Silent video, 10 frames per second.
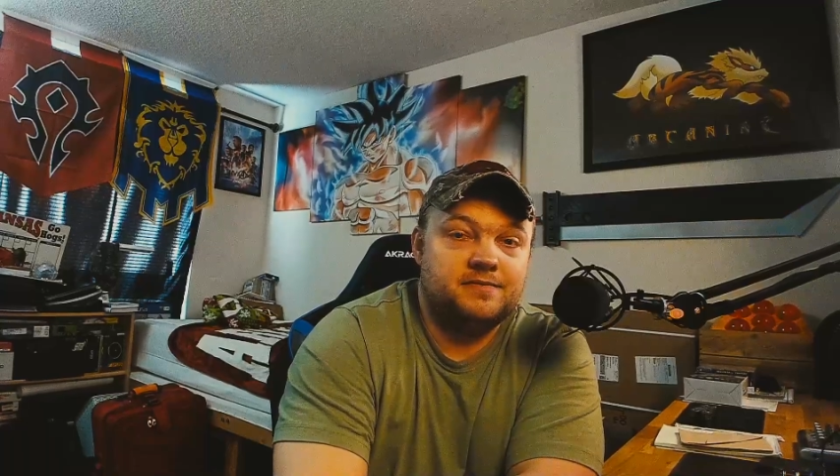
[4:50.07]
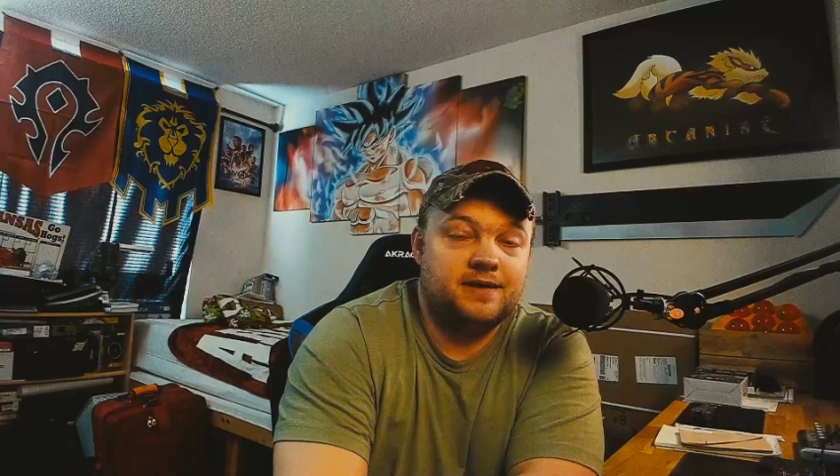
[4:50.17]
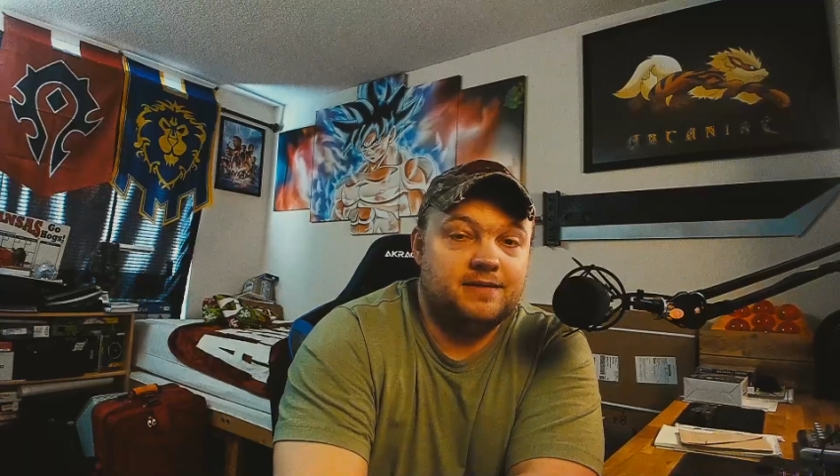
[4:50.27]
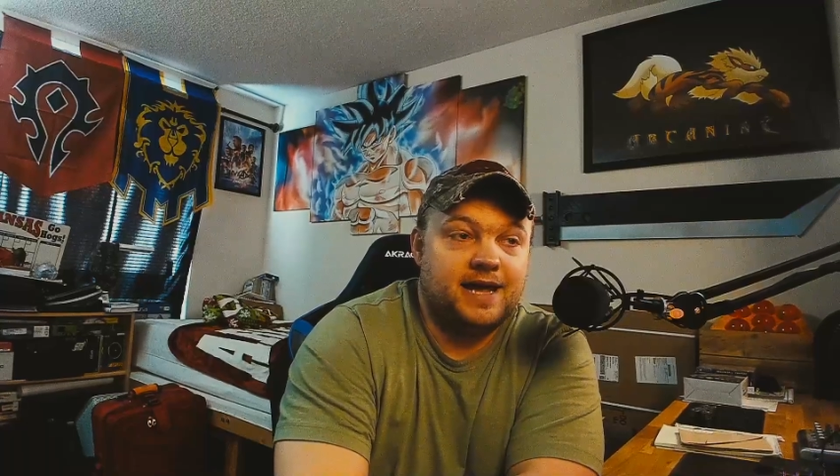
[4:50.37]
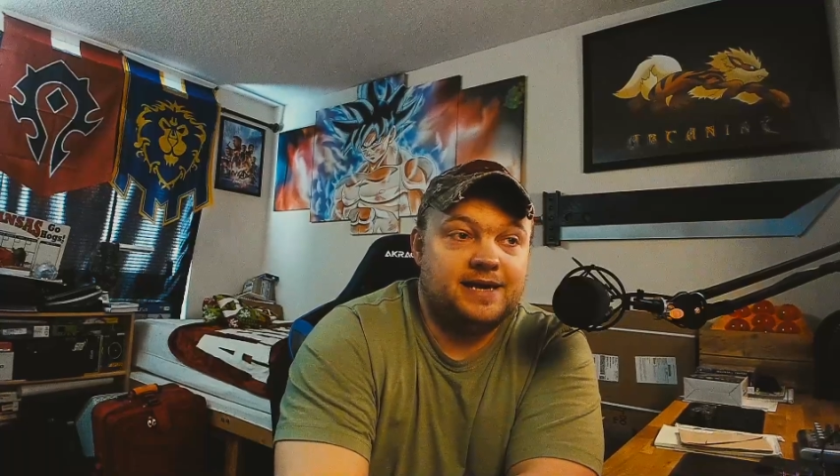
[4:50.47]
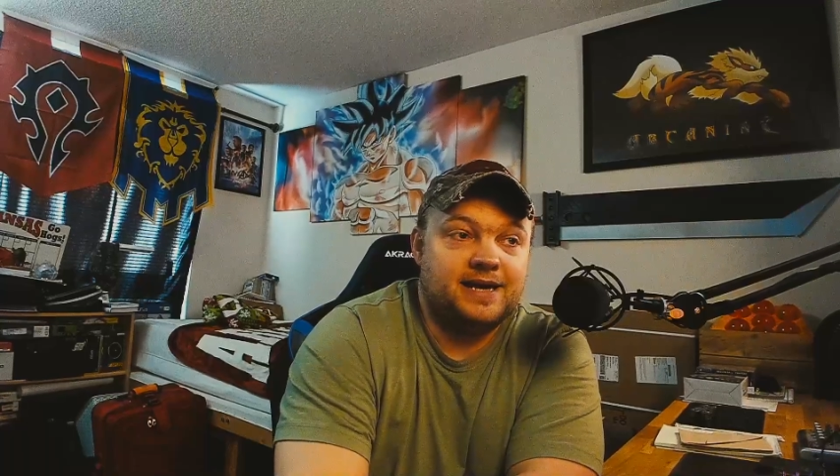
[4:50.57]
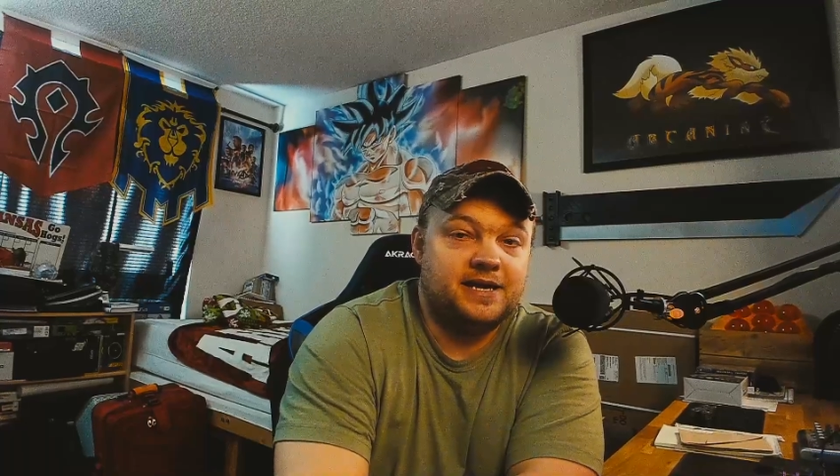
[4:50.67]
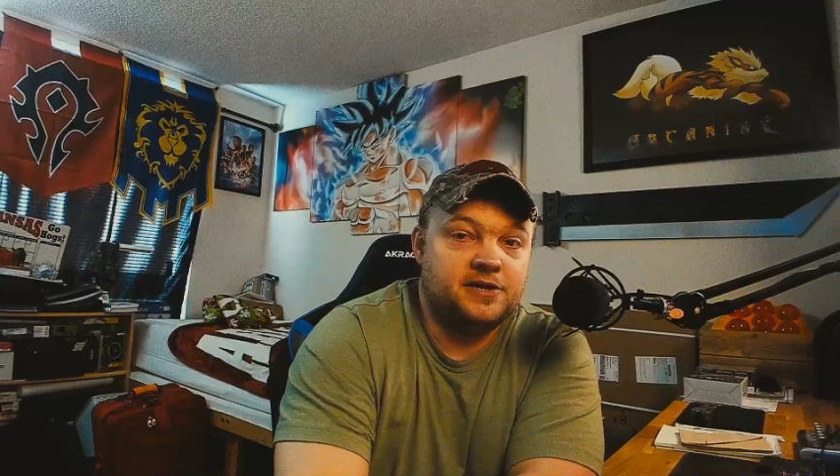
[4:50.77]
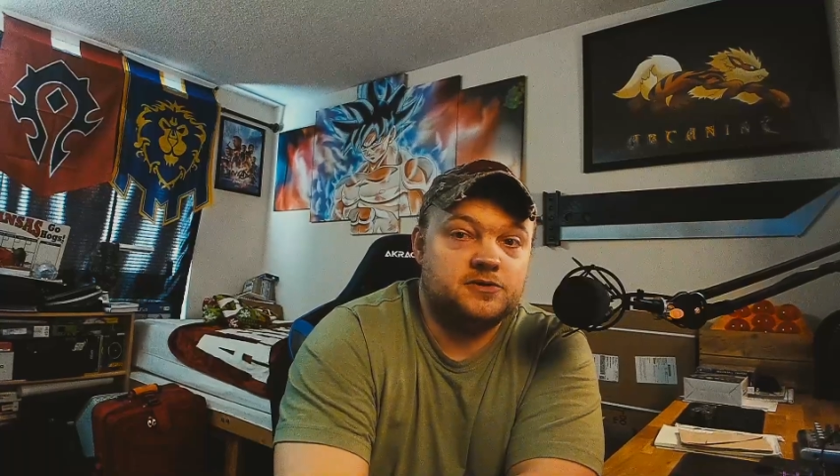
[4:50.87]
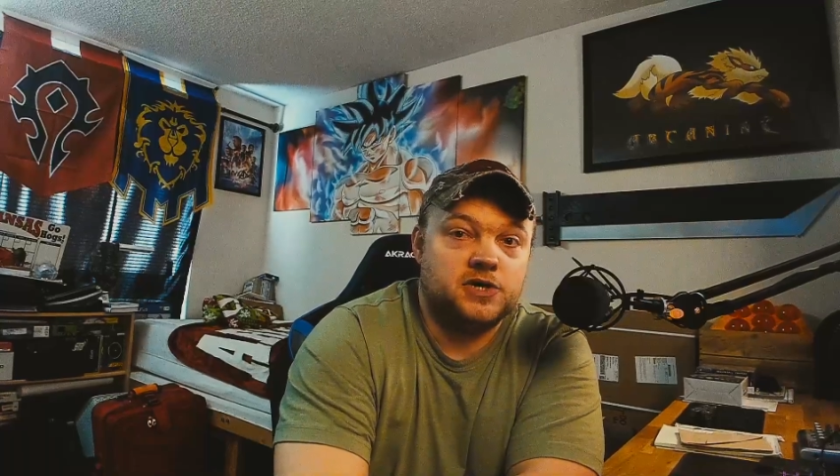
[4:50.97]
eight,
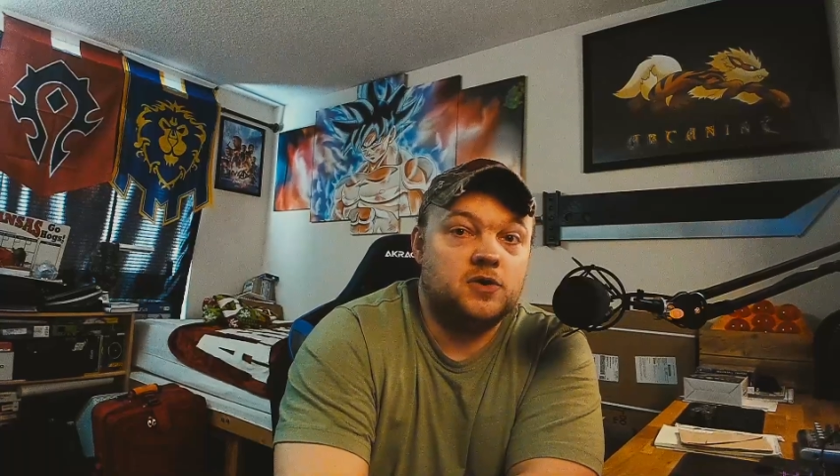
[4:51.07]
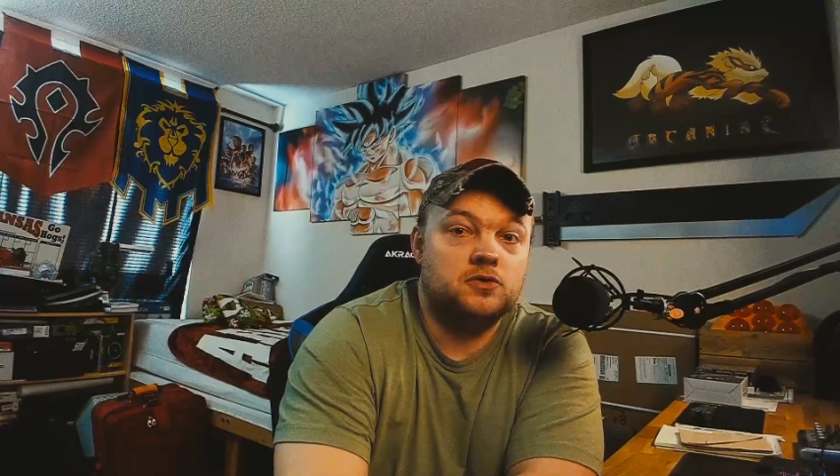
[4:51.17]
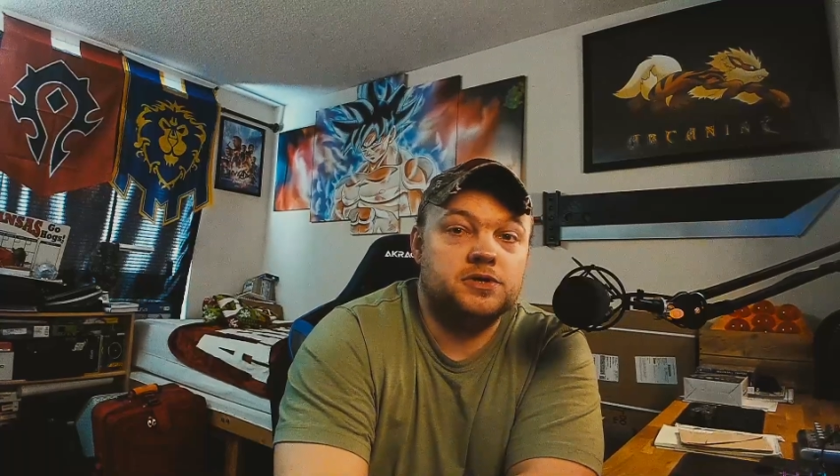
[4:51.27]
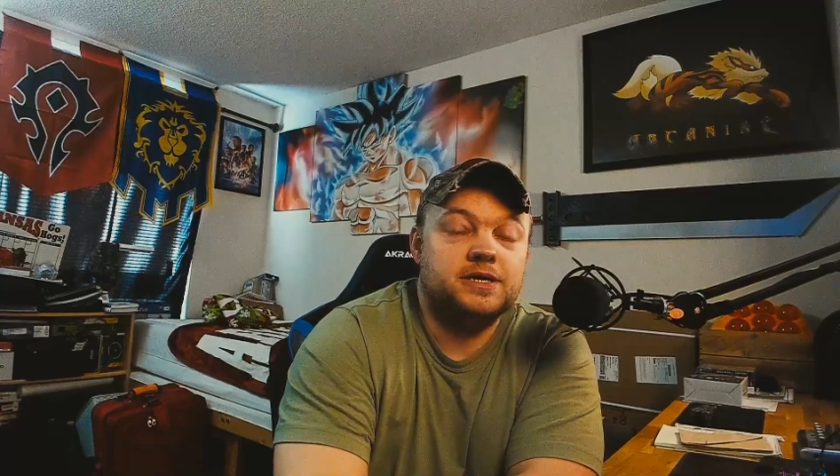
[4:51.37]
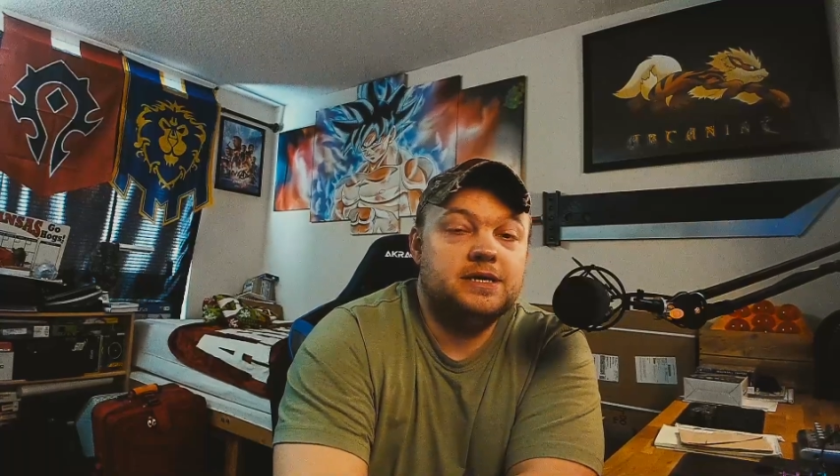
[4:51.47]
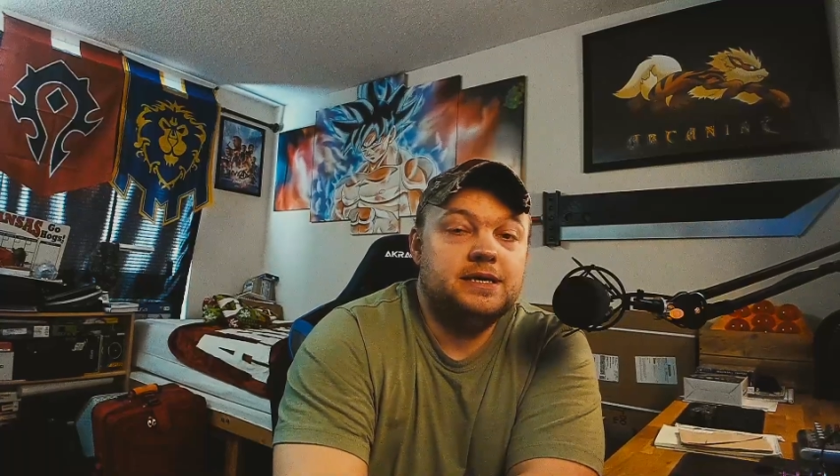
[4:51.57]
nine years old.